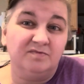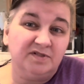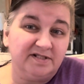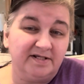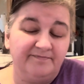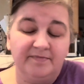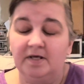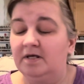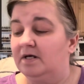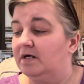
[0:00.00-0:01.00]
We'll see.
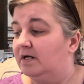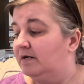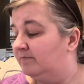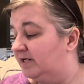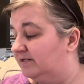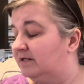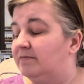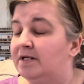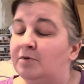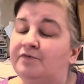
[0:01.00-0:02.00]
But the
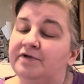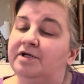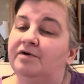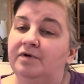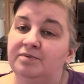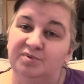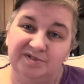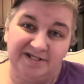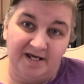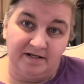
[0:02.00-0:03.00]
minimum for year whips was
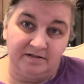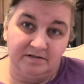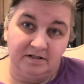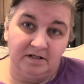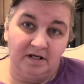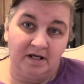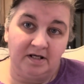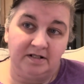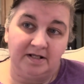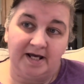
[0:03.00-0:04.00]
10,
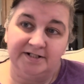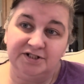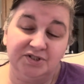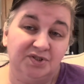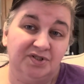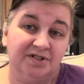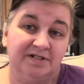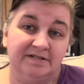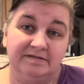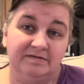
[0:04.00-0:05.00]
and I just
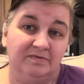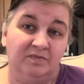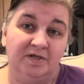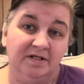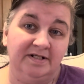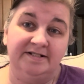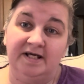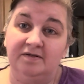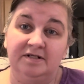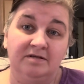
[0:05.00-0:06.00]
couldn't whittle it
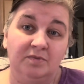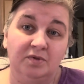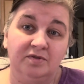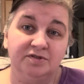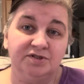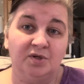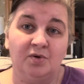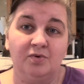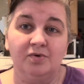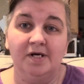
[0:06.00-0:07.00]
down anymore.
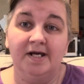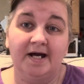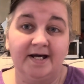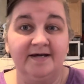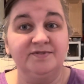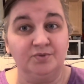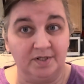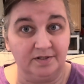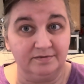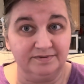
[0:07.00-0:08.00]
So I have
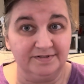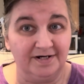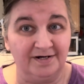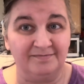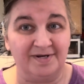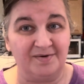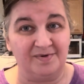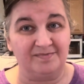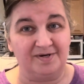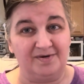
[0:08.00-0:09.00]
12 on my
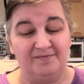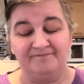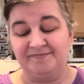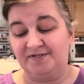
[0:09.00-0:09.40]
whip go.